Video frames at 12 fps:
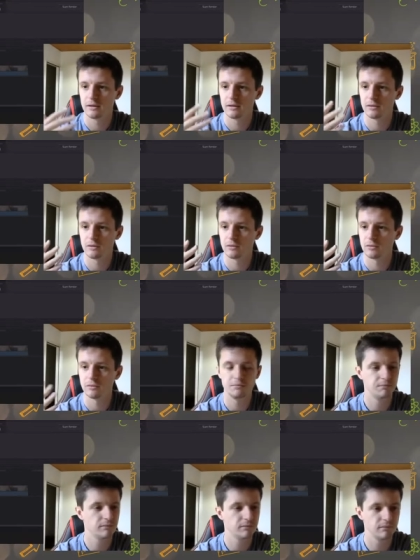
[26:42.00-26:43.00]
to
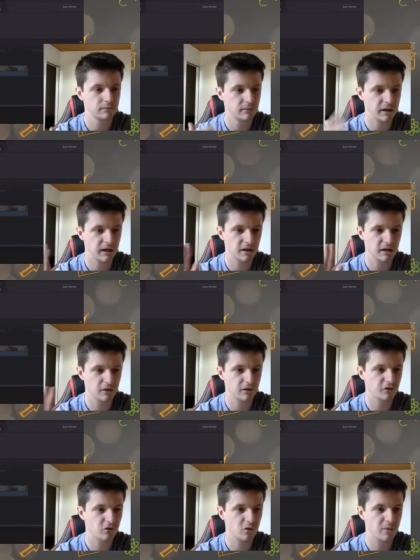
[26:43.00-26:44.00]
any
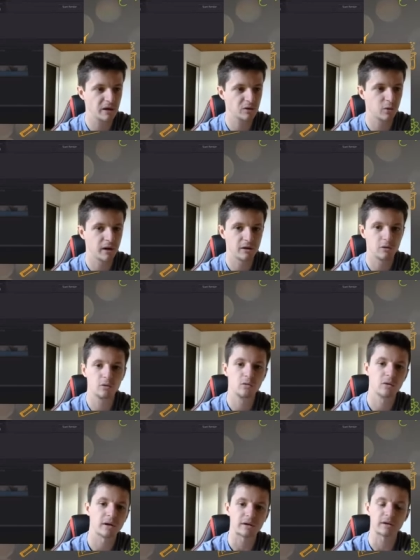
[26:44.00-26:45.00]
other format where
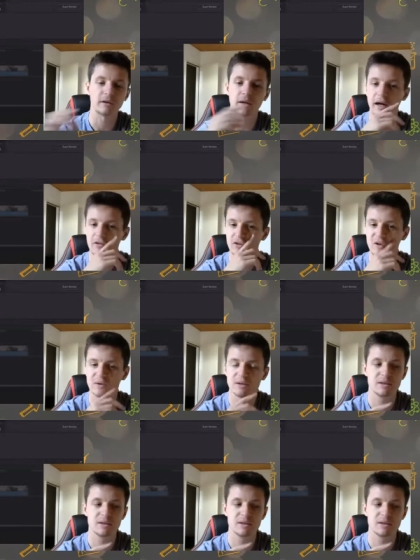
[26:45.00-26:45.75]
you uh, have it,